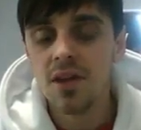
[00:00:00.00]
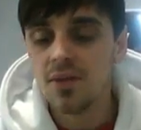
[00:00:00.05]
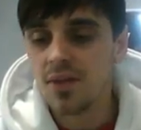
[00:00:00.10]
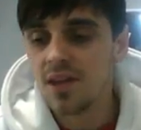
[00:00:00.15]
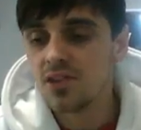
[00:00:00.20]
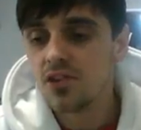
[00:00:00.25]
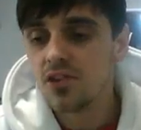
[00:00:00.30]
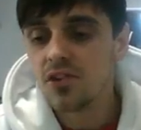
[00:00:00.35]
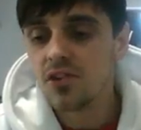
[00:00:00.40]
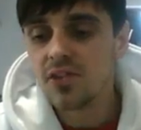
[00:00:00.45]

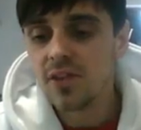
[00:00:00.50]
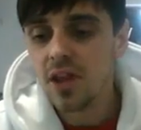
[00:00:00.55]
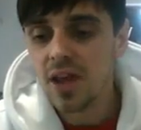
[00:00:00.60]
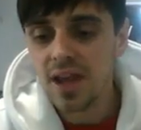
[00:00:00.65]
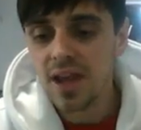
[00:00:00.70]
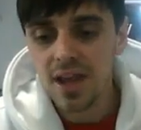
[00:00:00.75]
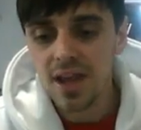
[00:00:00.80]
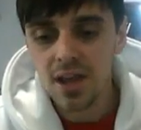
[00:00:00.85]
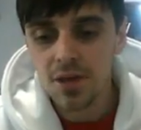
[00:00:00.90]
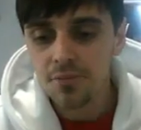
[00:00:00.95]
They're just
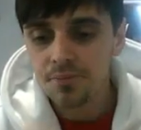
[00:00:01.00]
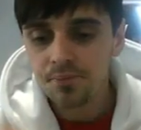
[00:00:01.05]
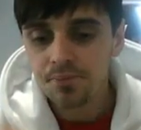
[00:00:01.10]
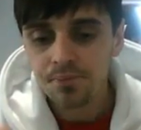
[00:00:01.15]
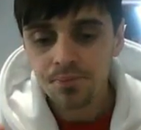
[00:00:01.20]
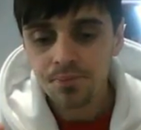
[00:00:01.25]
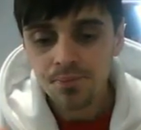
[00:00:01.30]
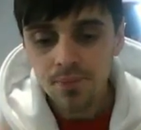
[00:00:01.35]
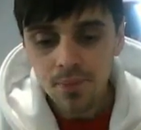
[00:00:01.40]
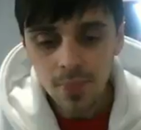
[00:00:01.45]
like,
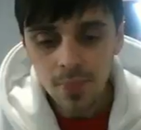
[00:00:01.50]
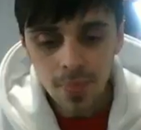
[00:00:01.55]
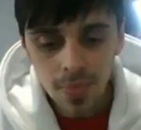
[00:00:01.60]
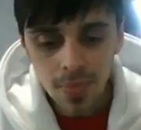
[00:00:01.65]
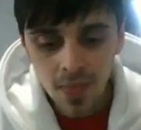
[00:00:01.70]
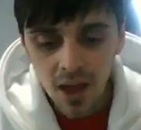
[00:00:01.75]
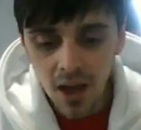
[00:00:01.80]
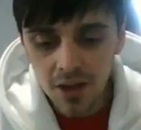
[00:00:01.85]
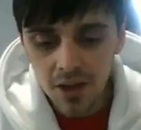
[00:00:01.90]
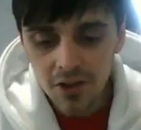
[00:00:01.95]

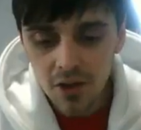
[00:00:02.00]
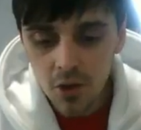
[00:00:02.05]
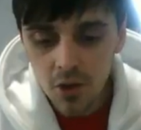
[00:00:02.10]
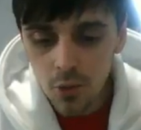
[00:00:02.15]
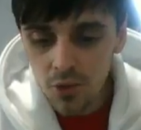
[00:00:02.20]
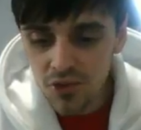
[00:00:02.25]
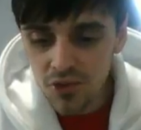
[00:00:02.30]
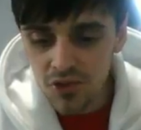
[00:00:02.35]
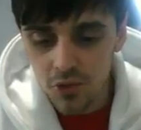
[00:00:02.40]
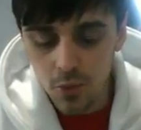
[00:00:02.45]
I don't know
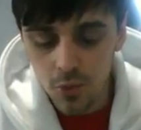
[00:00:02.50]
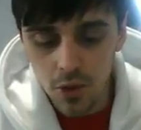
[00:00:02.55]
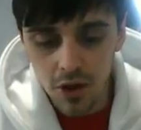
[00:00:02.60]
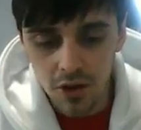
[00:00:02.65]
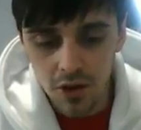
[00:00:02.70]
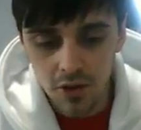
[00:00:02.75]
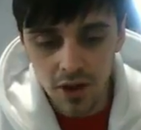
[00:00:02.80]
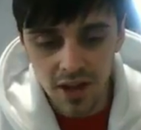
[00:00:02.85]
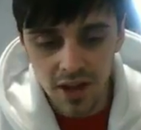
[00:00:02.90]
what's the word,